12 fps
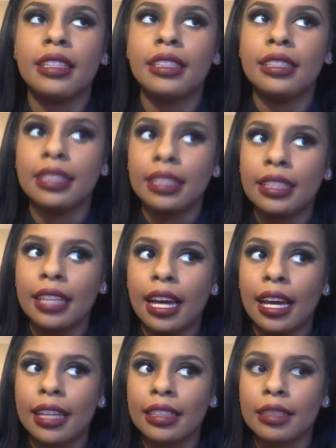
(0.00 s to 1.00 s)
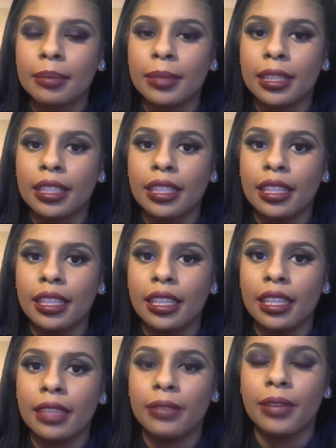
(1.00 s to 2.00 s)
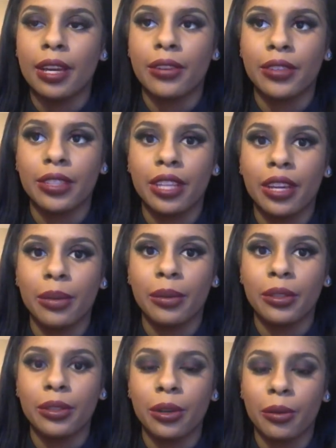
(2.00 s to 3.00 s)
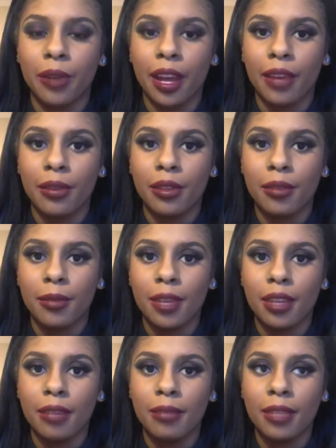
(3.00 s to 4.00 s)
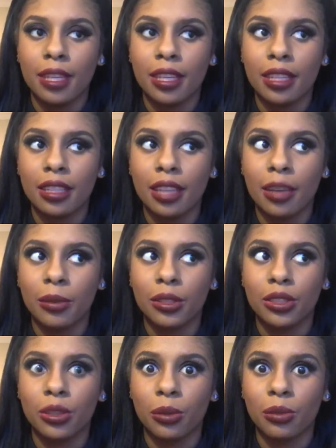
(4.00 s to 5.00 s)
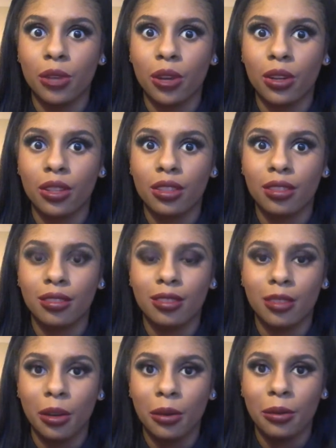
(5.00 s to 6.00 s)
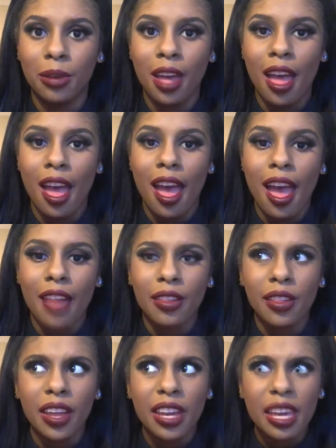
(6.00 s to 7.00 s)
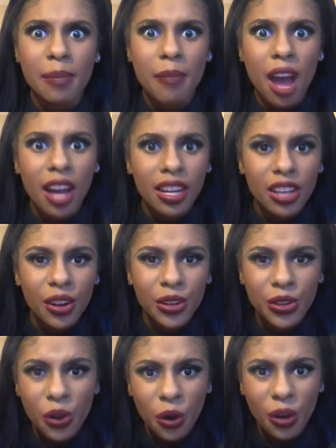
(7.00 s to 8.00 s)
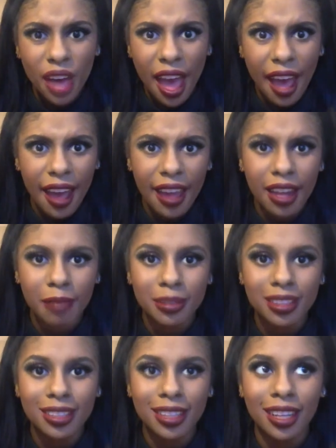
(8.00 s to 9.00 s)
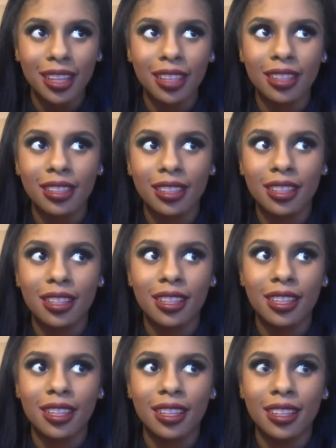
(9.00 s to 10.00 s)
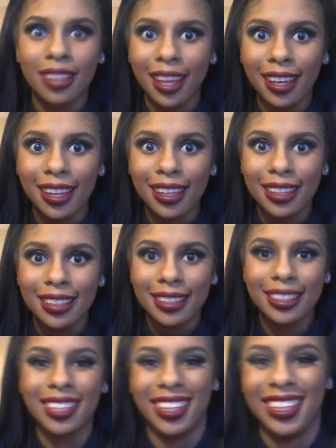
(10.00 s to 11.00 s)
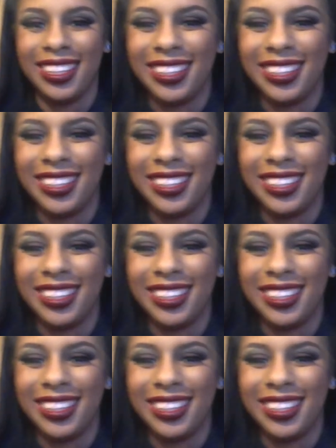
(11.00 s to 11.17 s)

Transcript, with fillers: did ask me if everything was all right with me because I was so dark, you know. And they're like, Imani, are you okay? And I'm just like, yes,